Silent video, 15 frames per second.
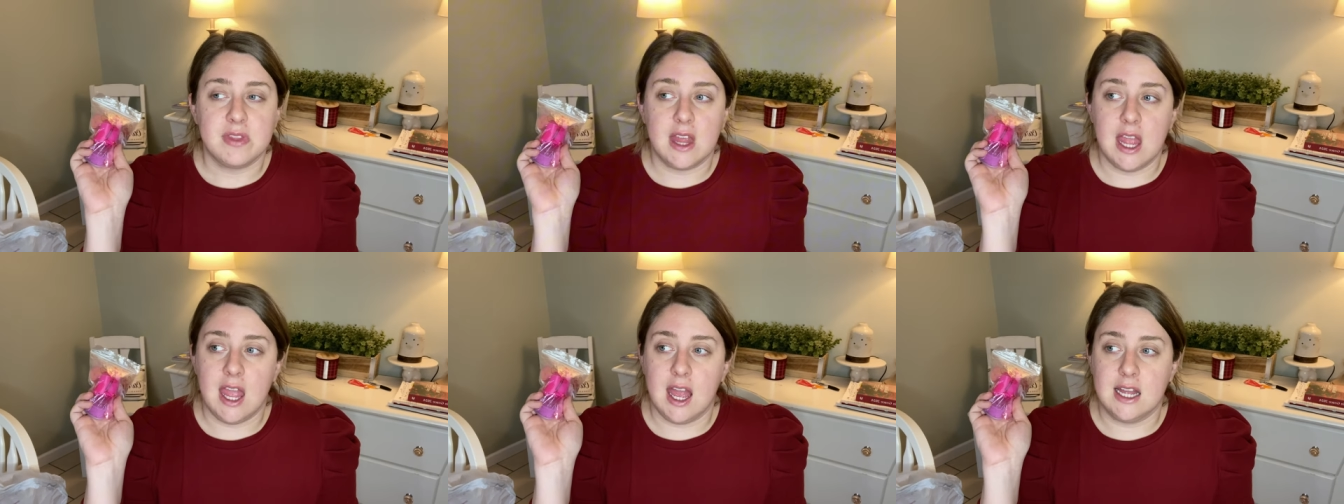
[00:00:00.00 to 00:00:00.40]

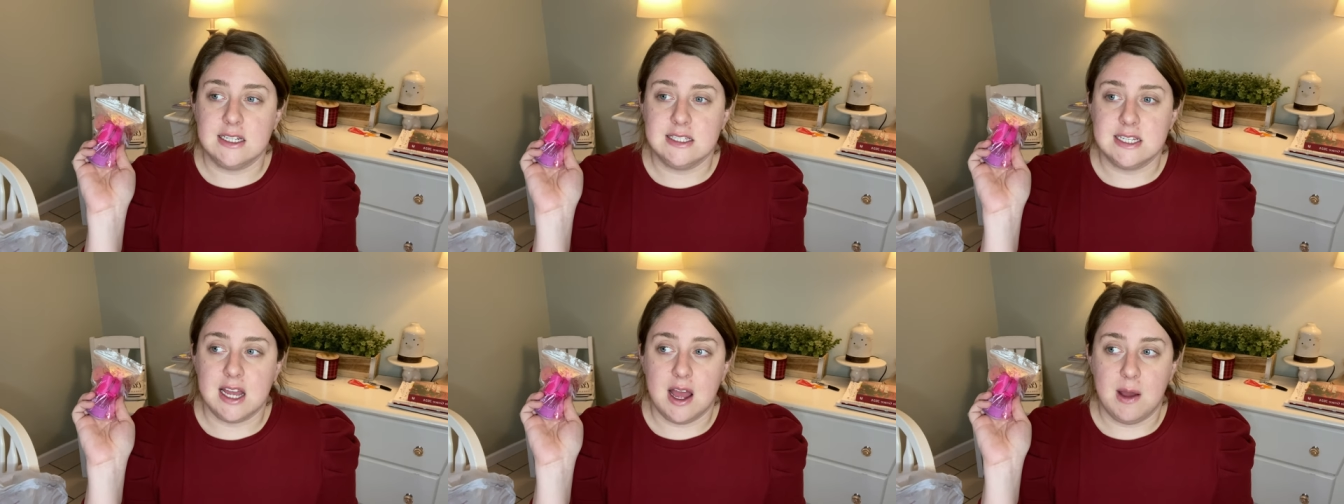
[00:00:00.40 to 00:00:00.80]

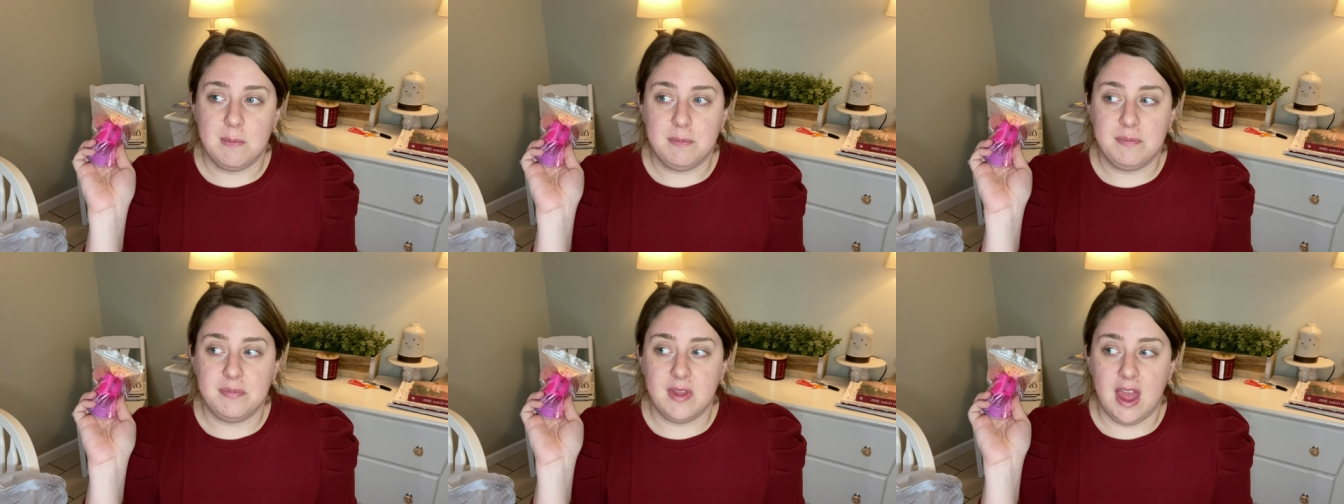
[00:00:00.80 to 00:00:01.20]
and um,
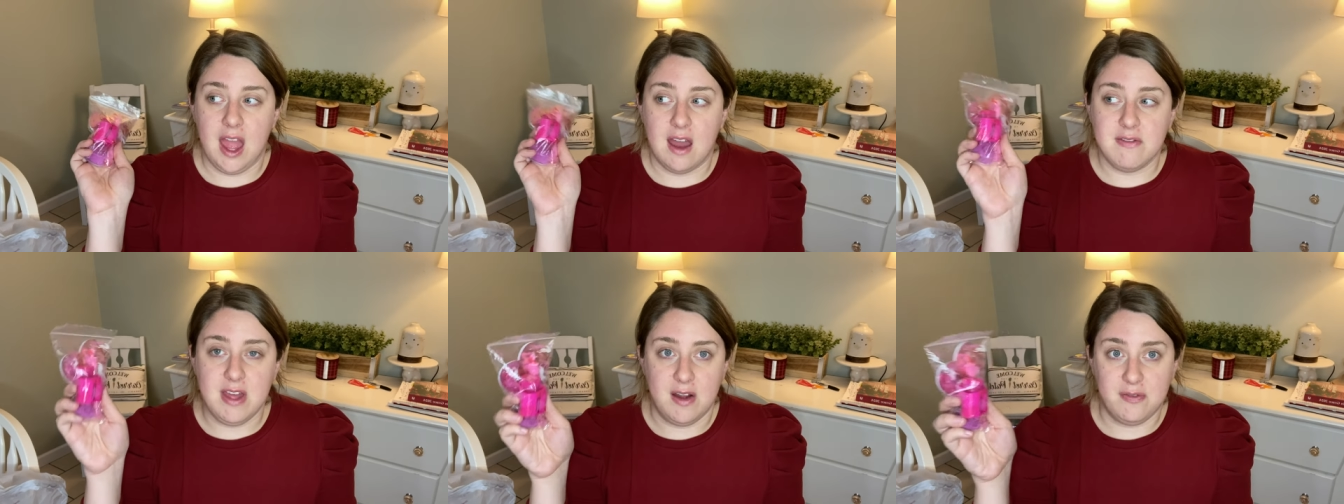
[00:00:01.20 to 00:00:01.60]

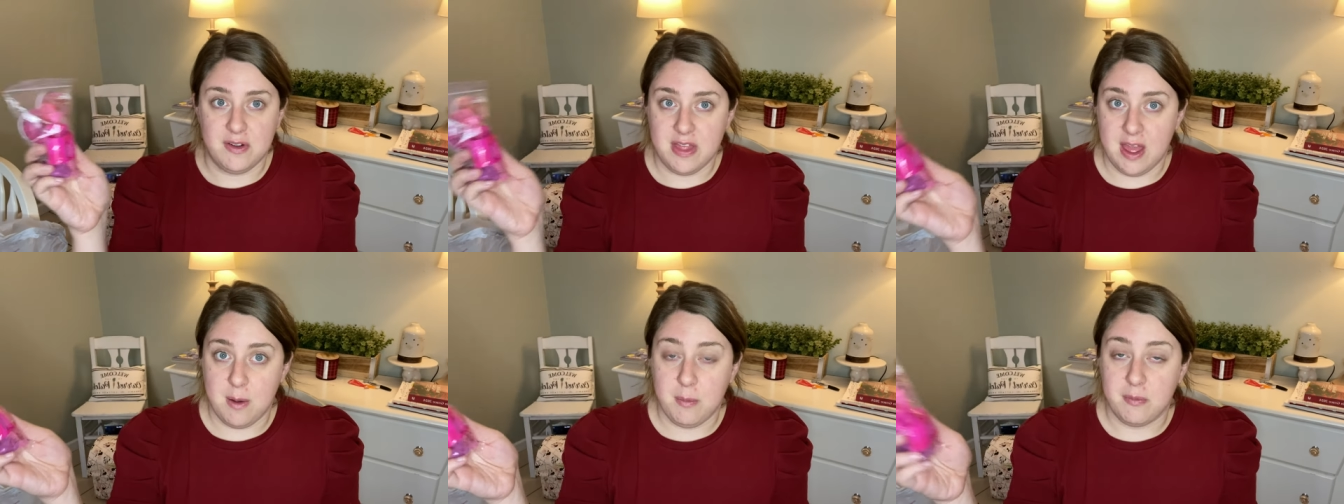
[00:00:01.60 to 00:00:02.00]
have that for
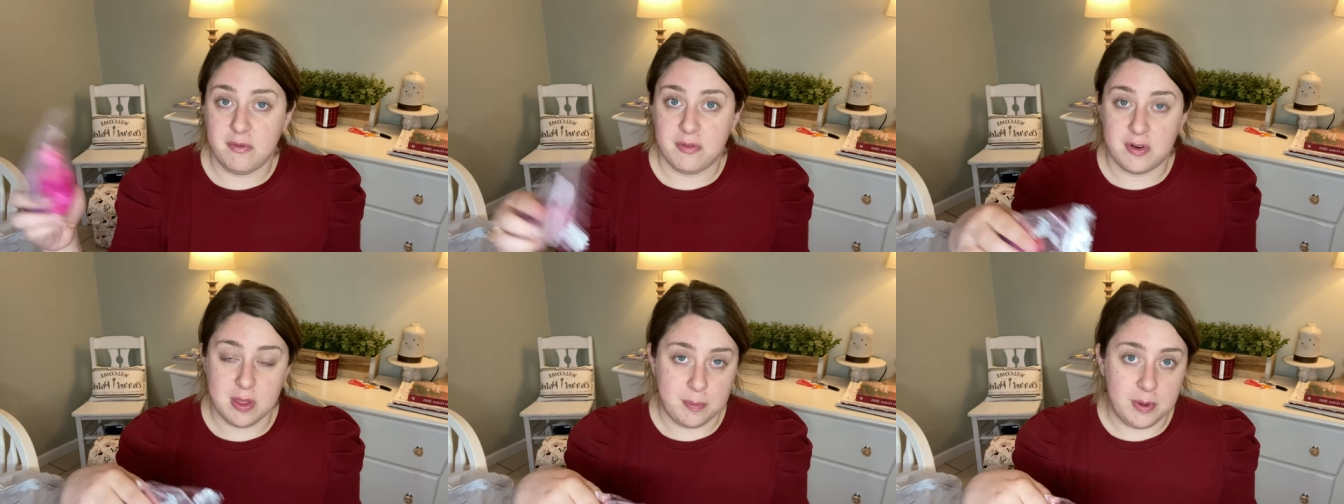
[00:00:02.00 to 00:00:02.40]
them
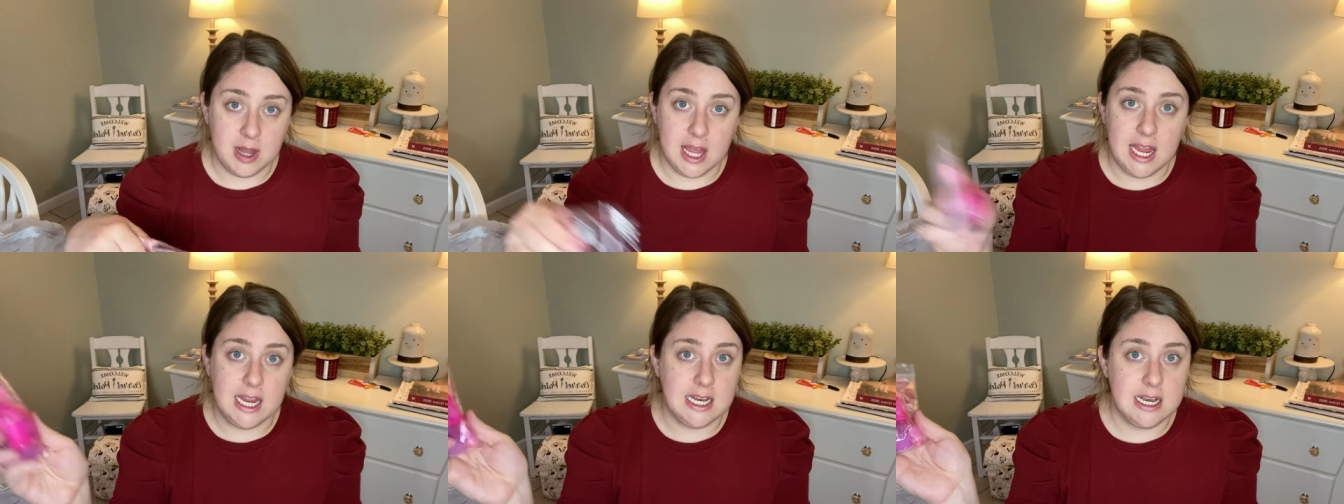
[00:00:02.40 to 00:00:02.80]
for the
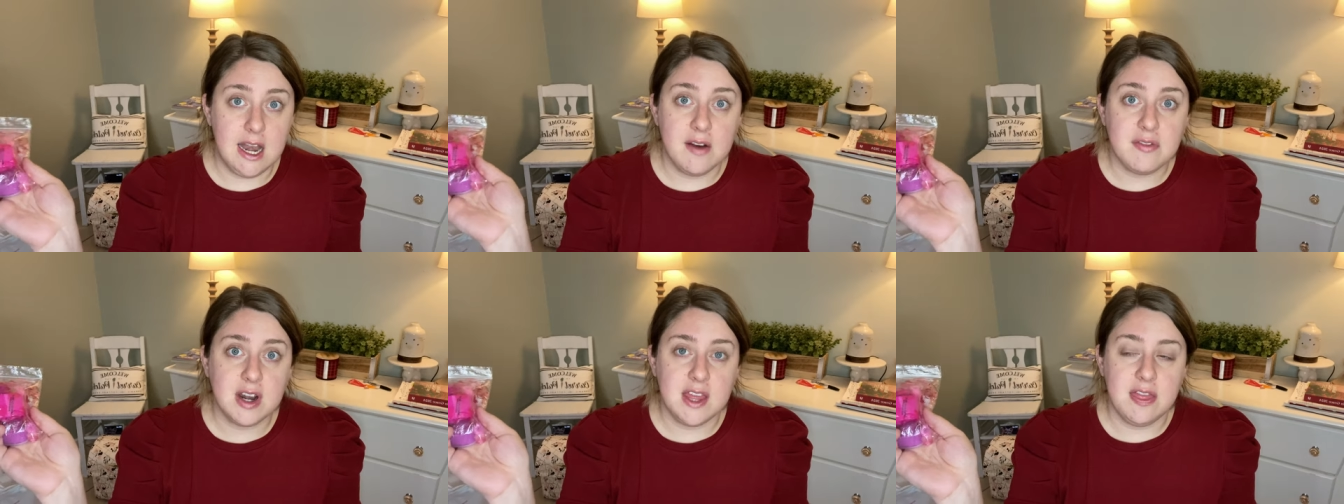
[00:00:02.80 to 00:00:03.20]
plane and
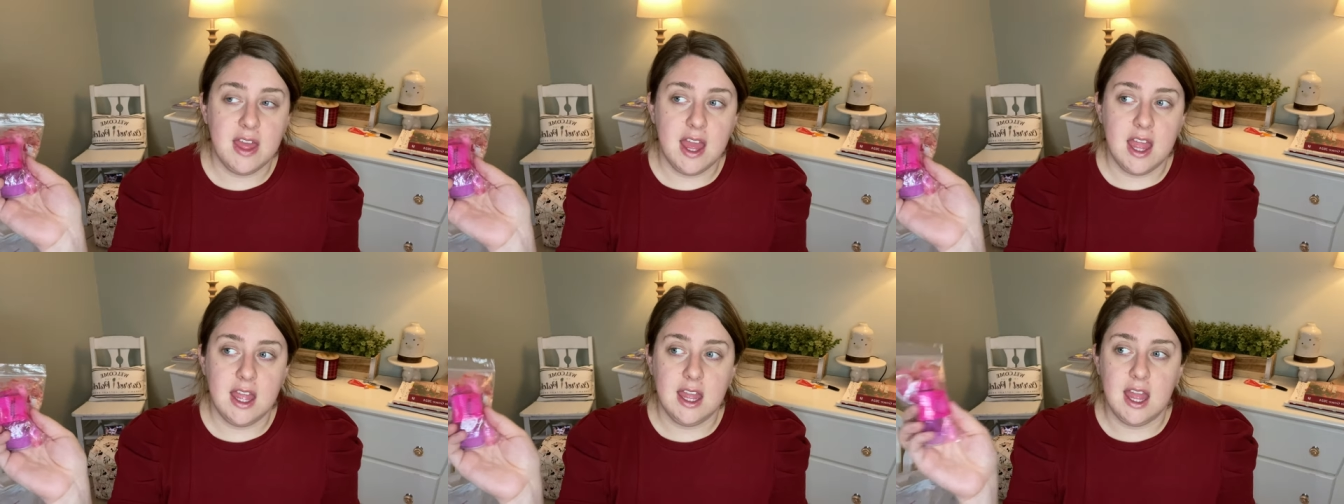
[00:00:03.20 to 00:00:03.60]

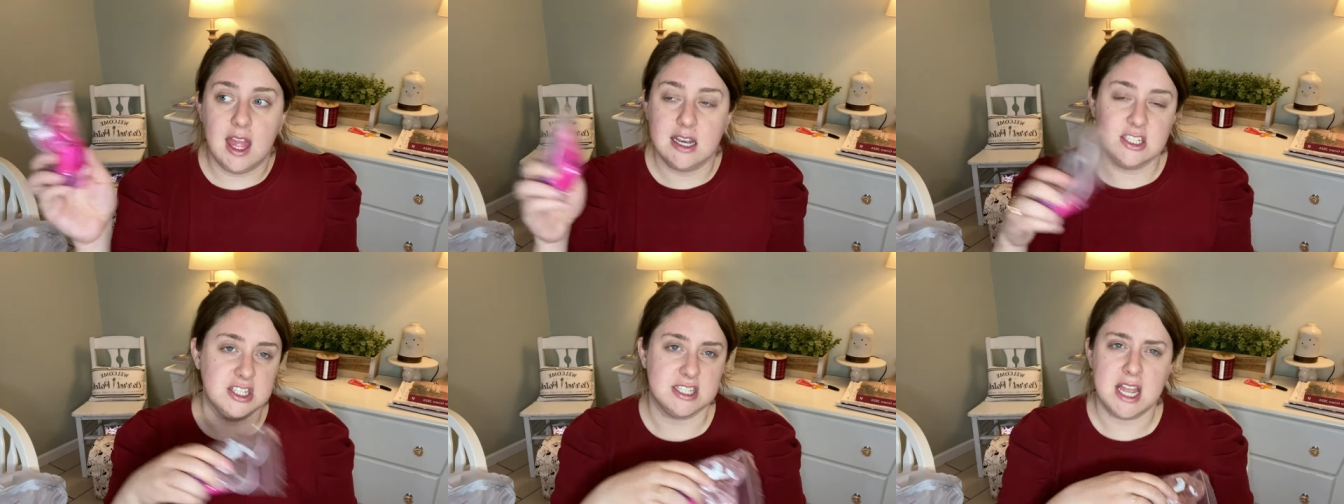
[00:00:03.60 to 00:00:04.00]
everything,
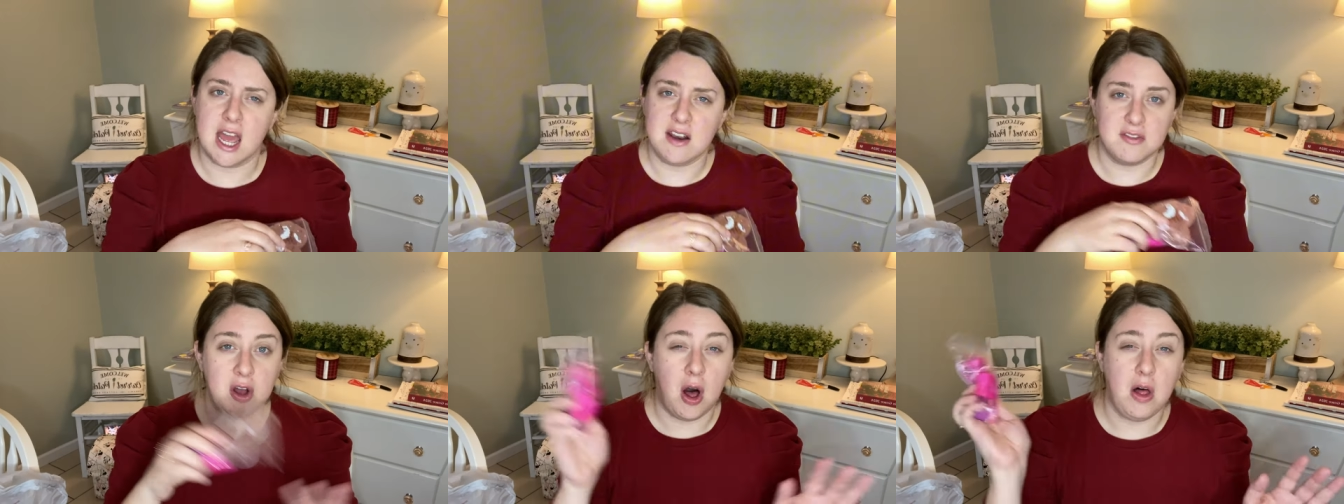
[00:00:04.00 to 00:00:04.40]
and just kind
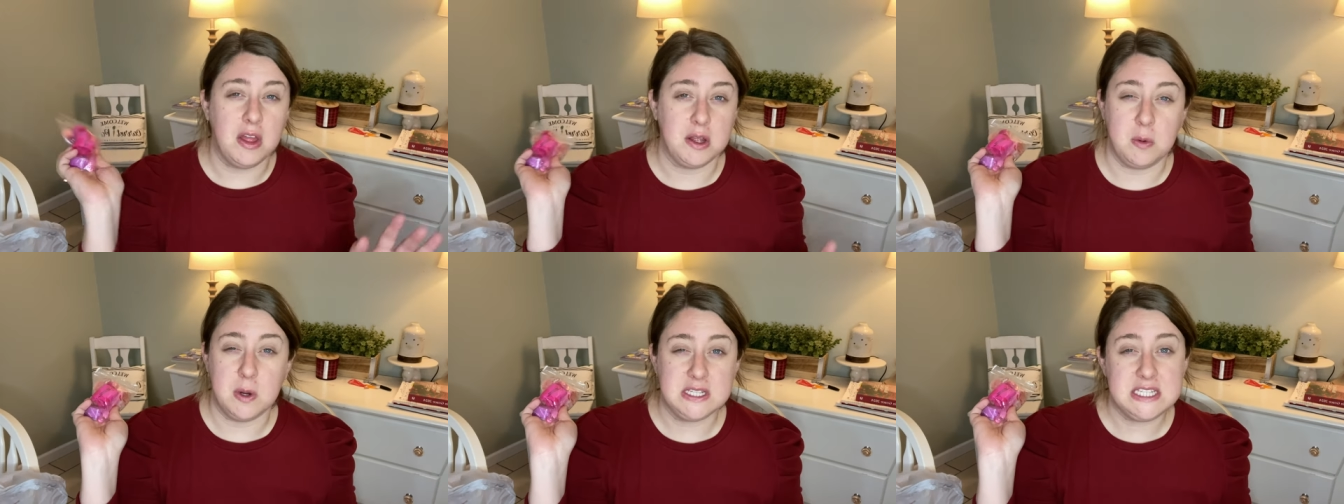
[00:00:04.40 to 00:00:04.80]
of call it
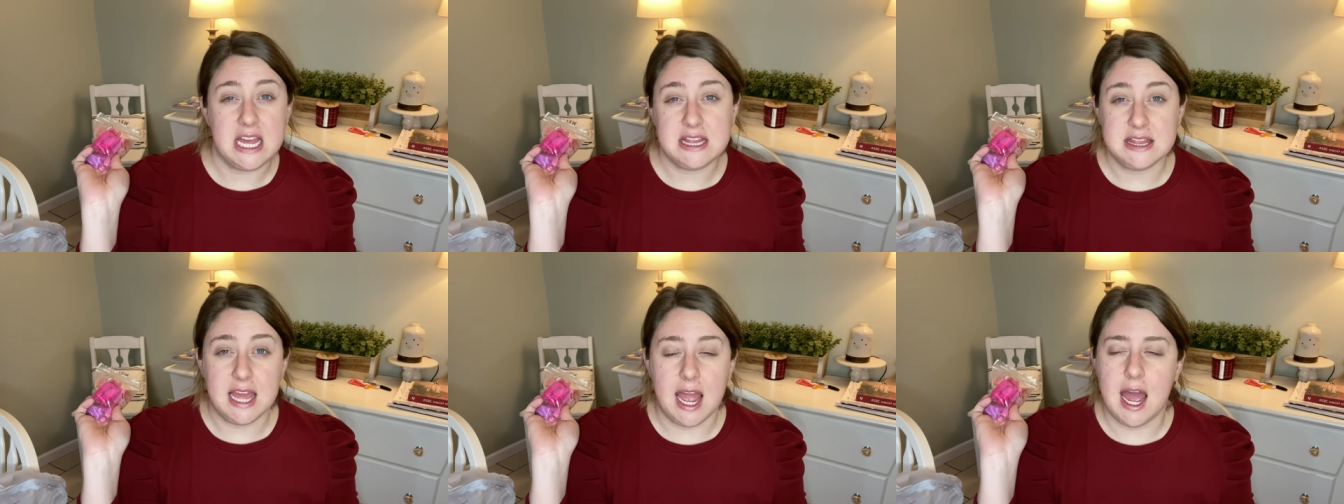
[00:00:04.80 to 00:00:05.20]
quits
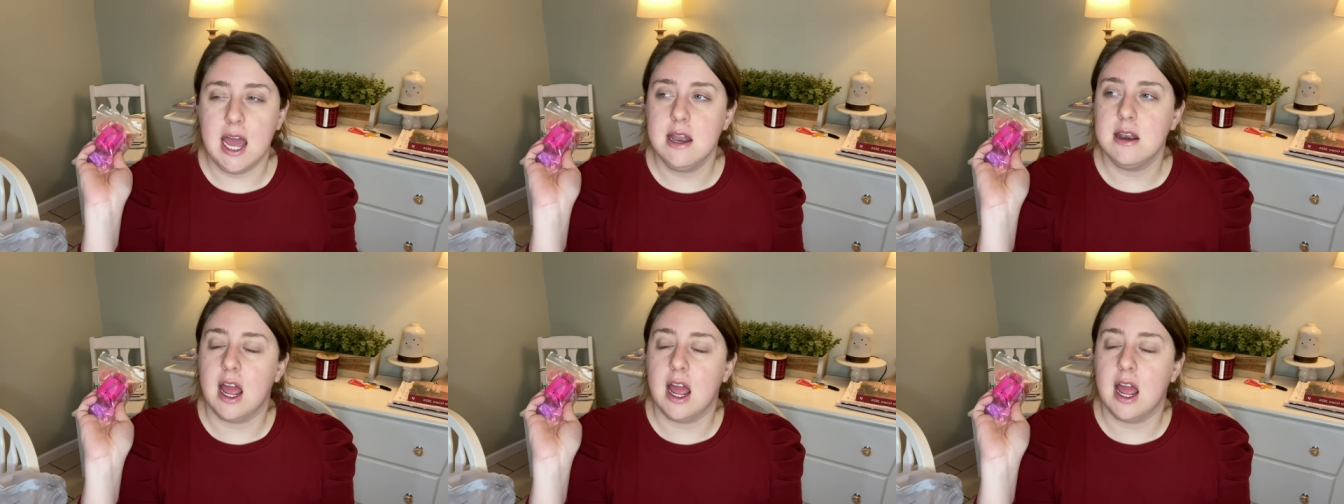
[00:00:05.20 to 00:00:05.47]
at that.